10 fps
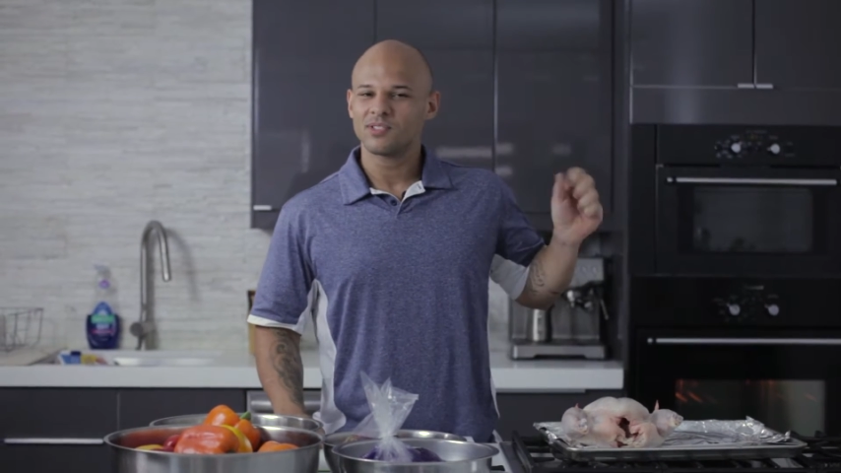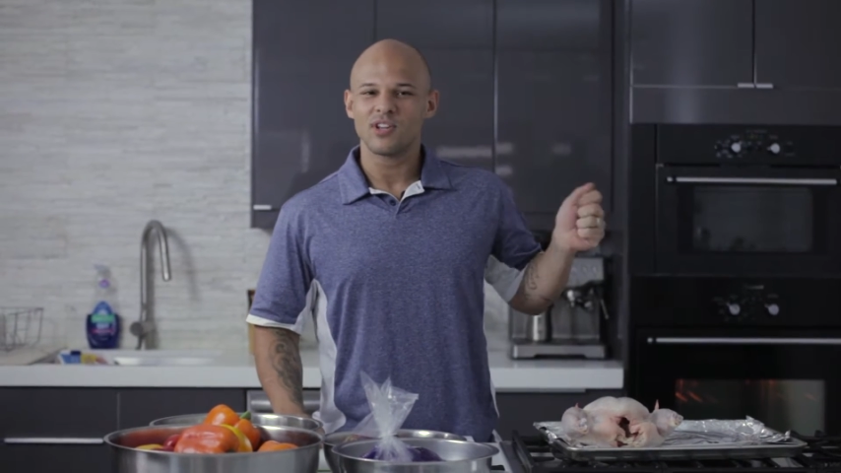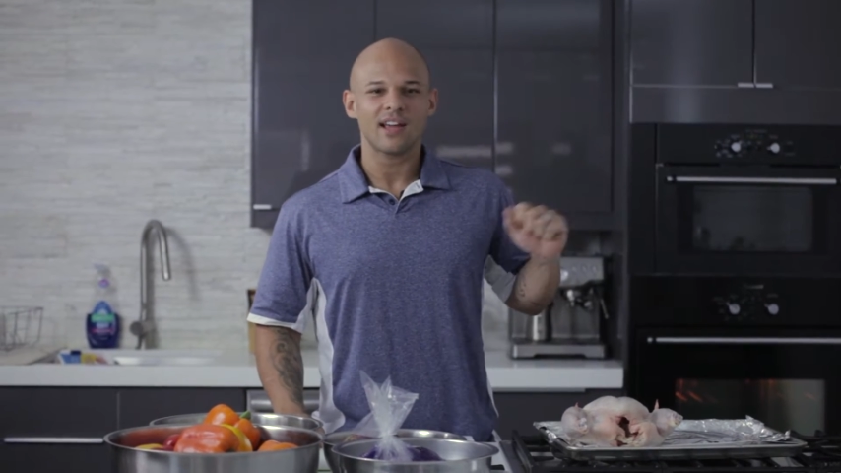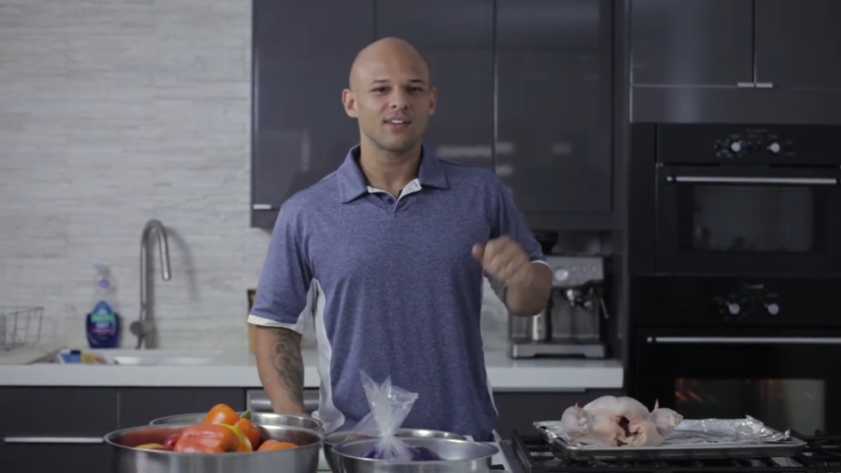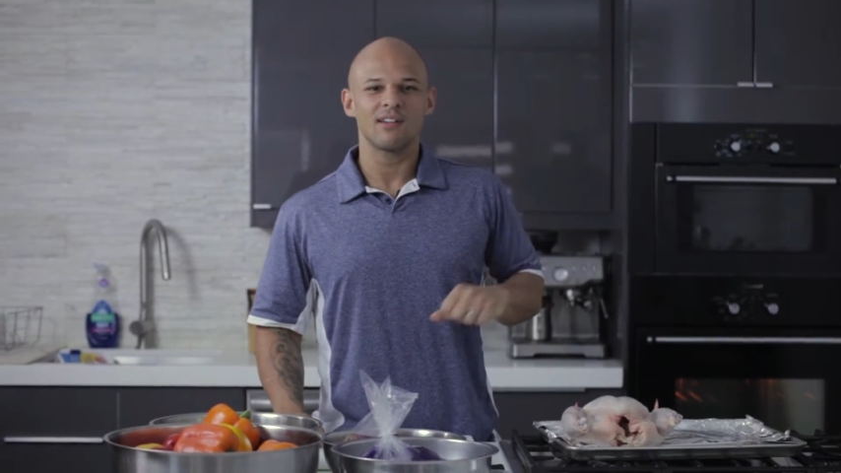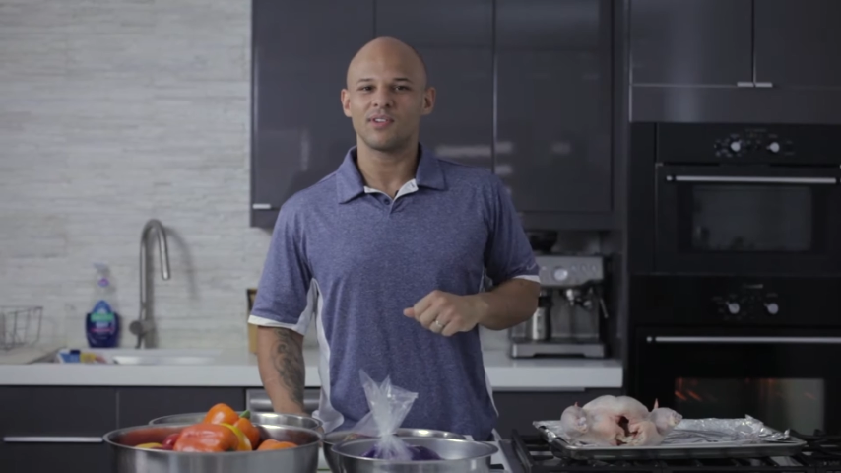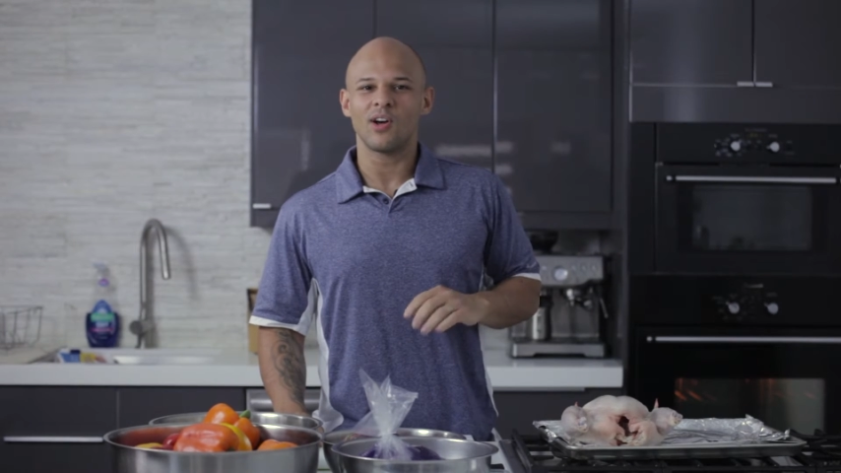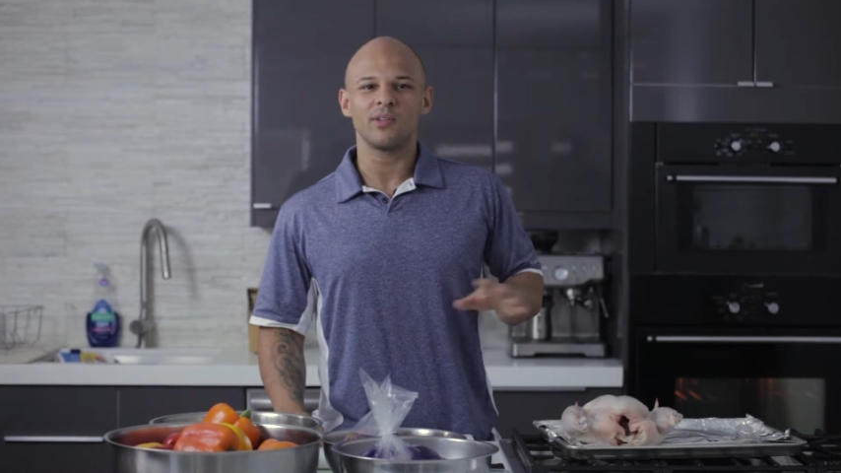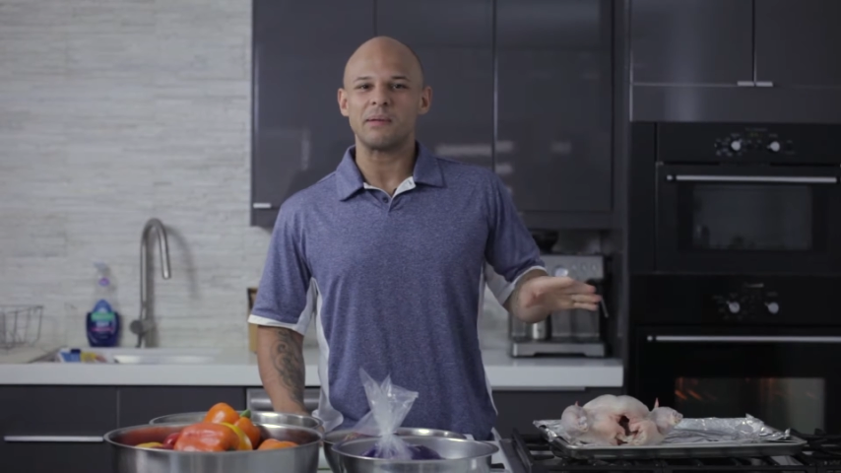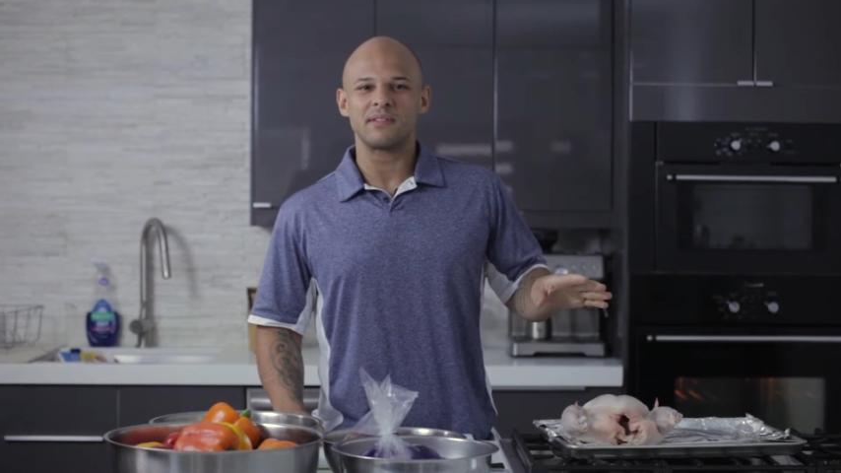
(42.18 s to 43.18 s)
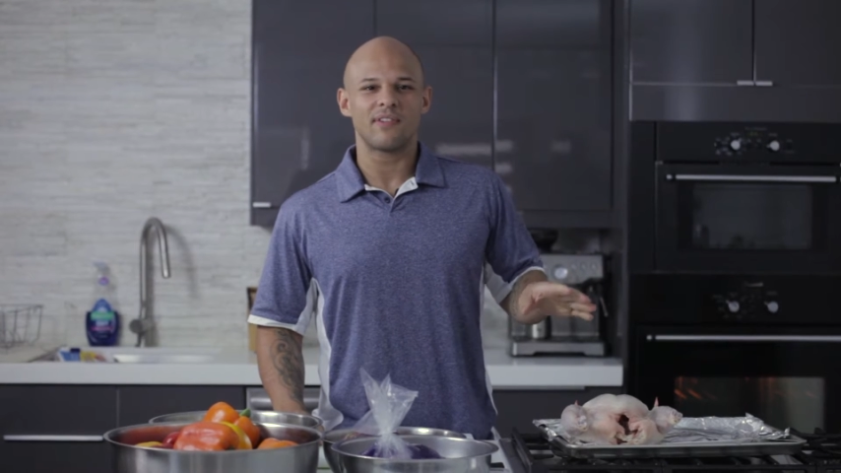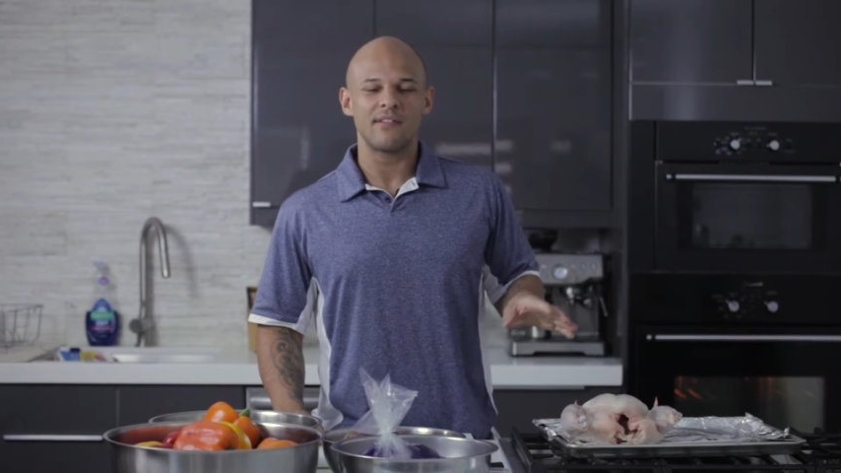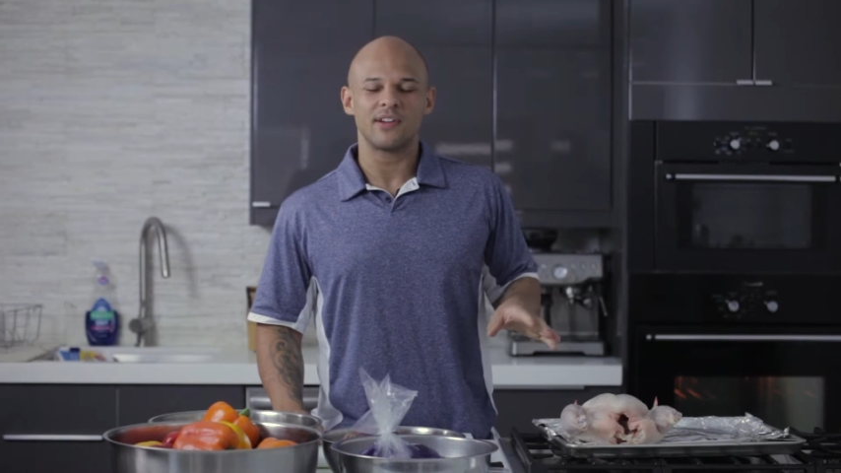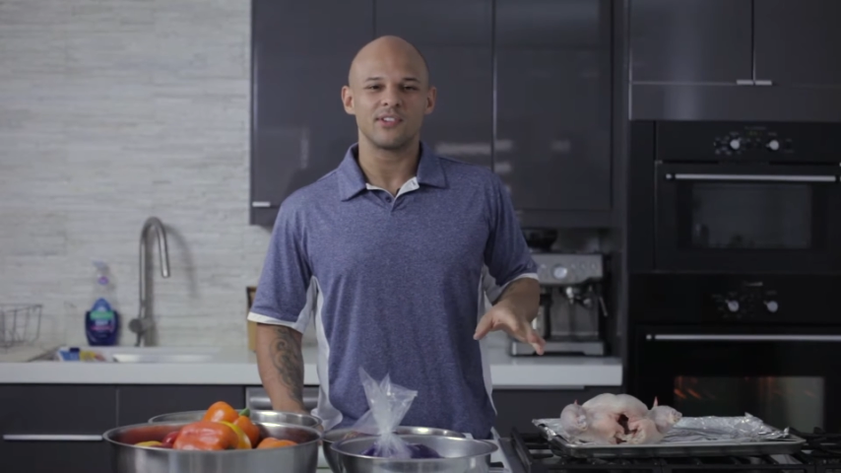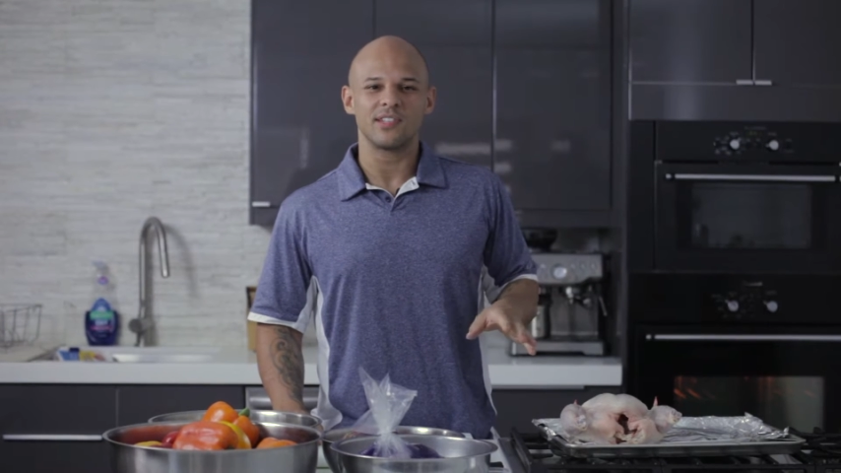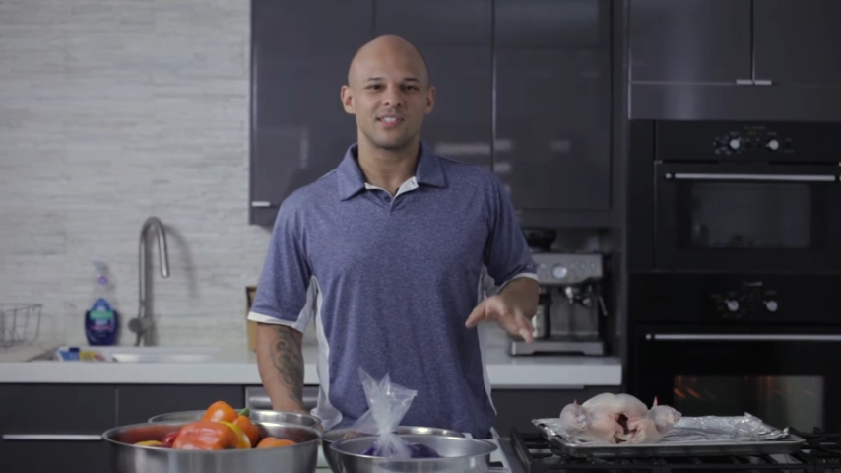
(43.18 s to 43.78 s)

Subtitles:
jack your oven all the way up to 500.